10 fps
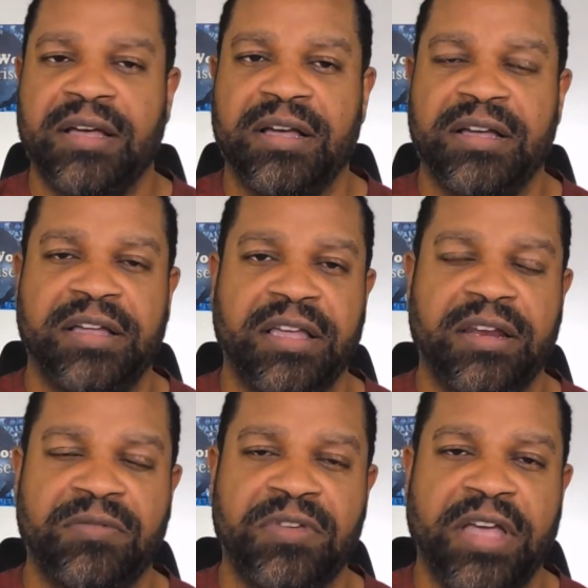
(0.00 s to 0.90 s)
Uh,
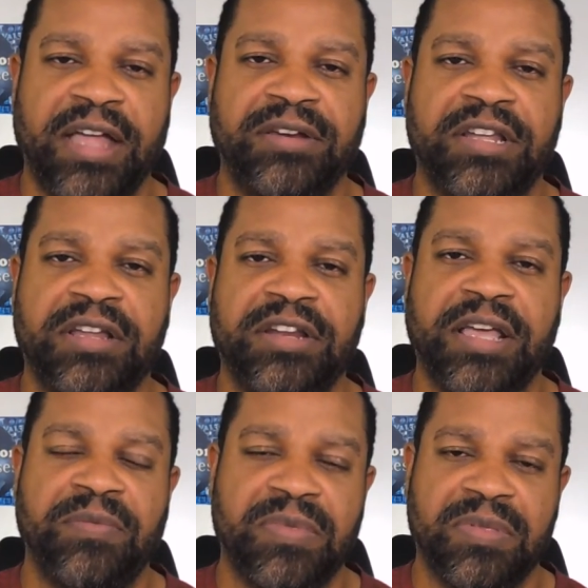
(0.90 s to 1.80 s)
and if you hadn't done
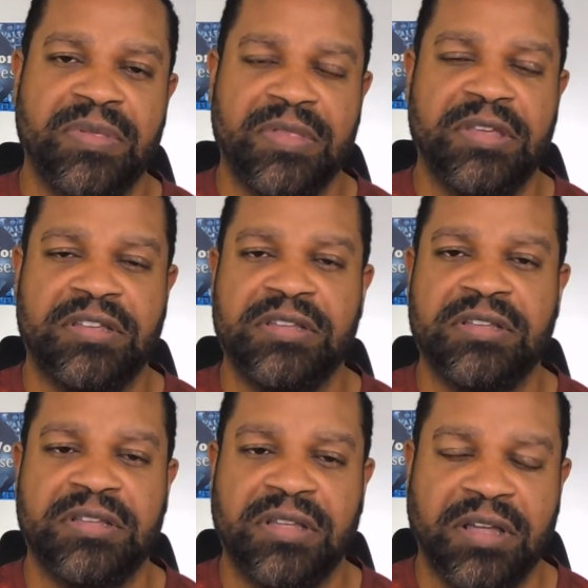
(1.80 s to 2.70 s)
that, this
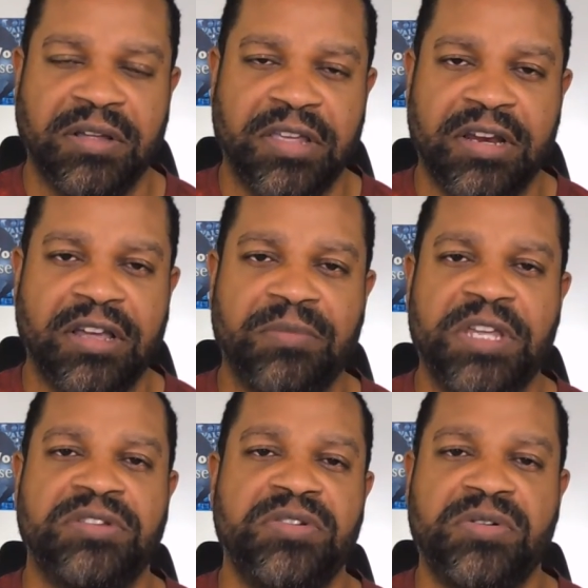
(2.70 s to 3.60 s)
is uh, getting a
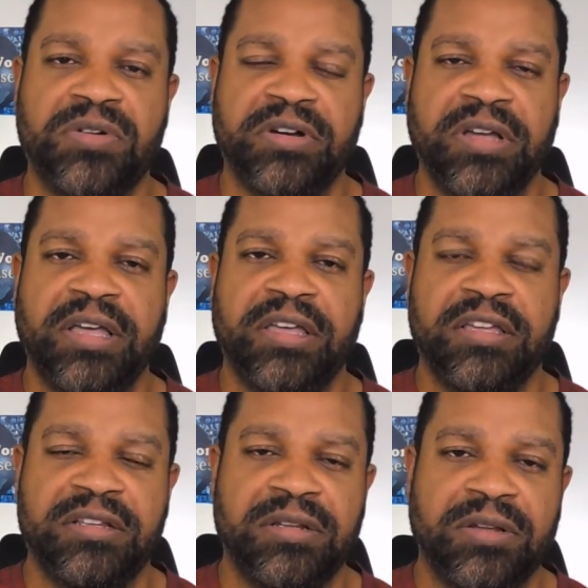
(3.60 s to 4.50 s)
mentor
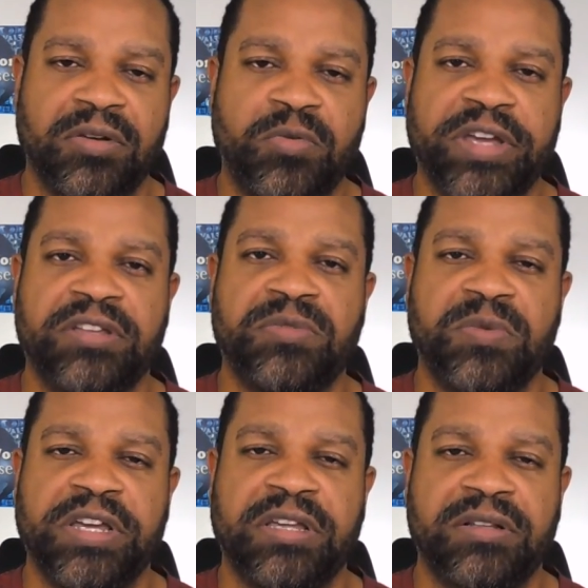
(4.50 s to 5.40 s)
is the quickest
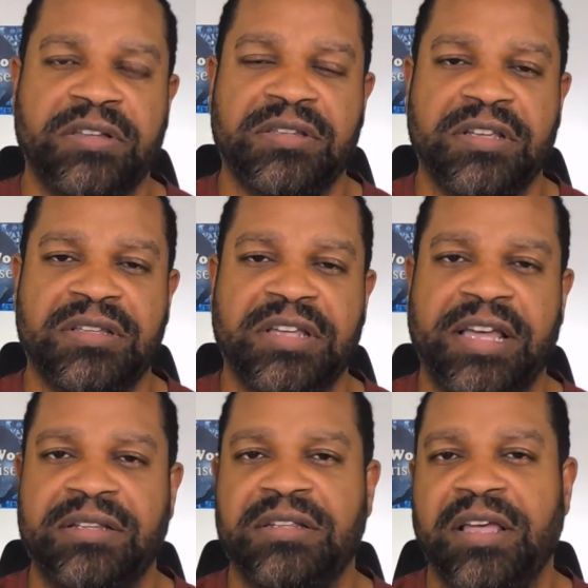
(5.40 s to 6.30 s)
way
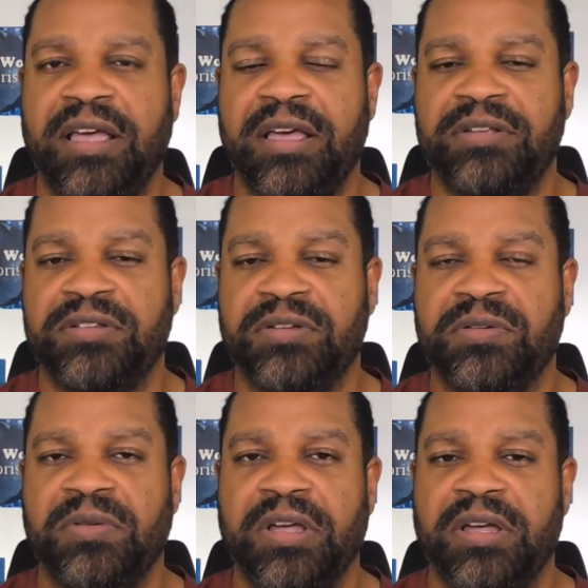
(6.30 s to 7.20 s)
success.
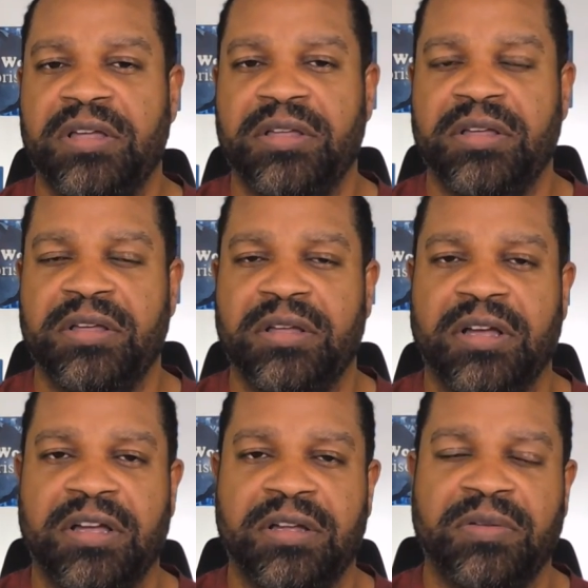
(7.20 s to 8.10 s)
So,
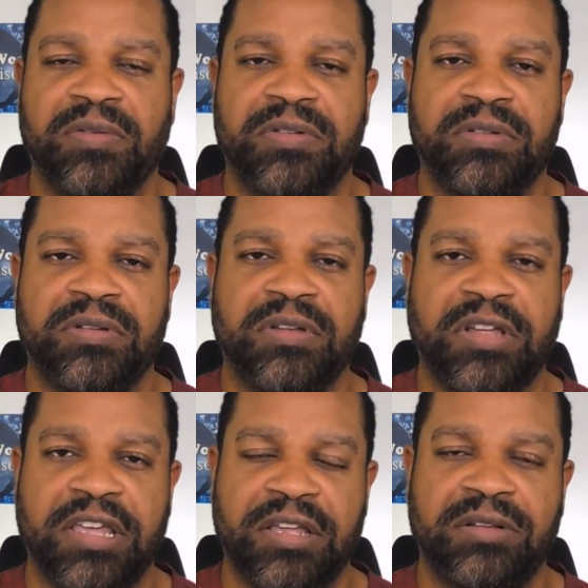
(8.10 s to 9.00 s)
uh,
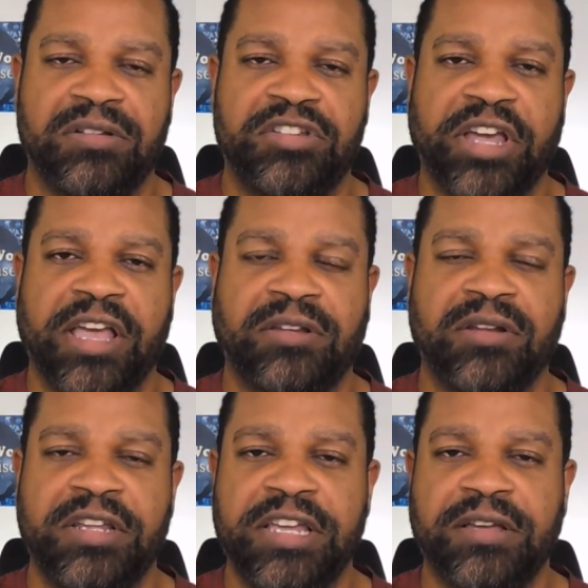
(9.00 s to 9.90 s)
Again, check out
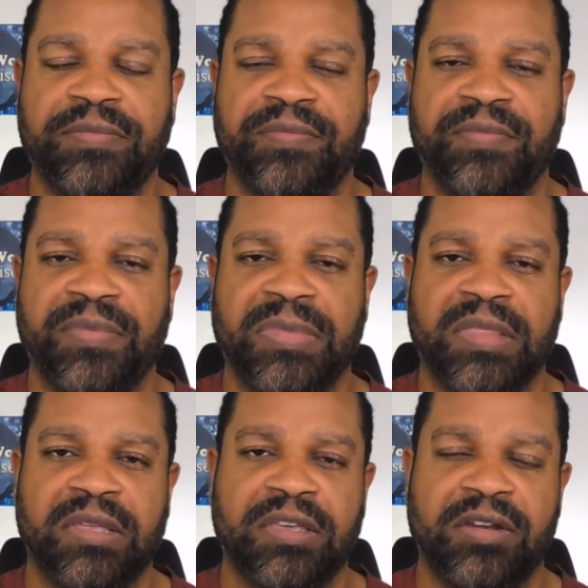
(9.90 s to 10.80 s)
the link,
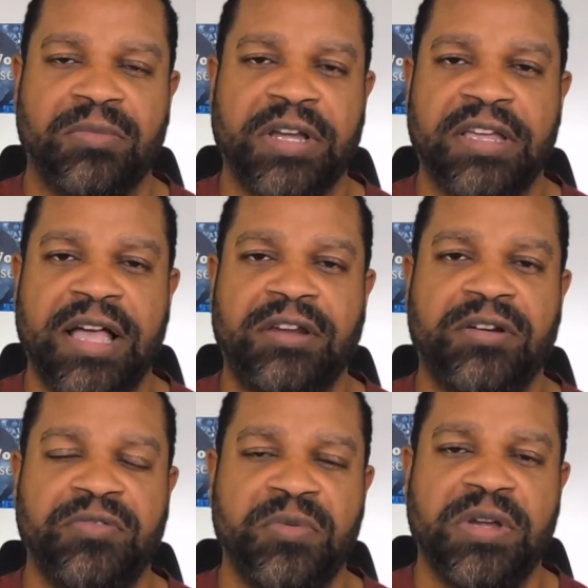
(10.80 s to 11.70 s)
get on my
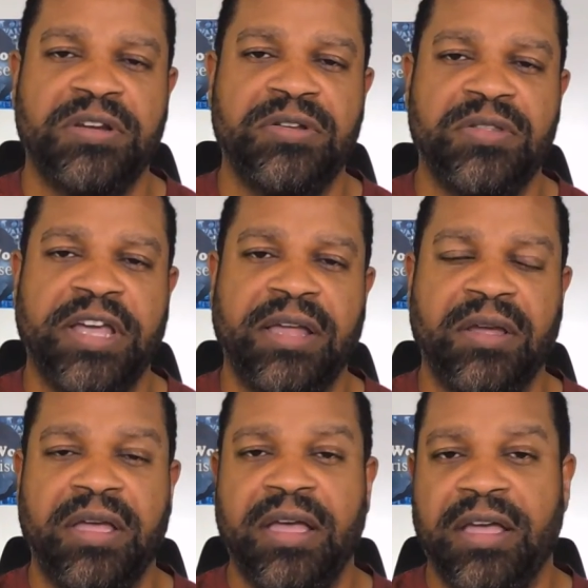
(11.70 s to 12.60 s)
calendar if you want to do
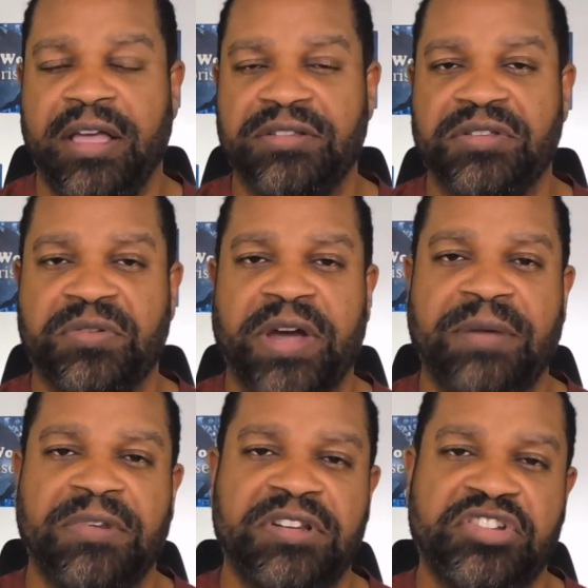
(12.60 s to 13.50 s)
that, and
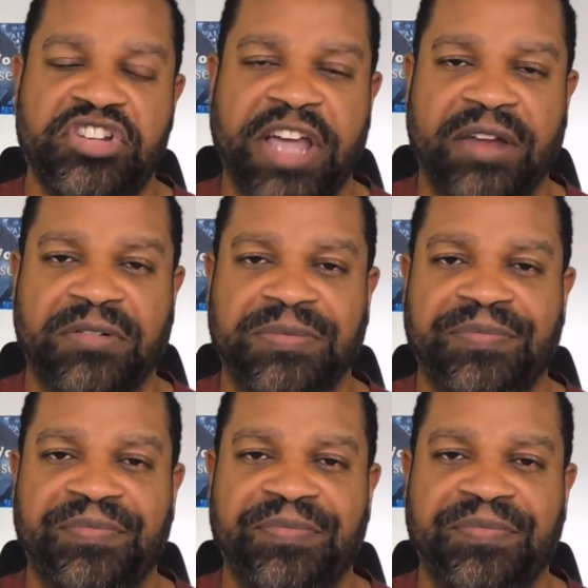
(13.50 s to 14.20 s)
subscribe to this channel.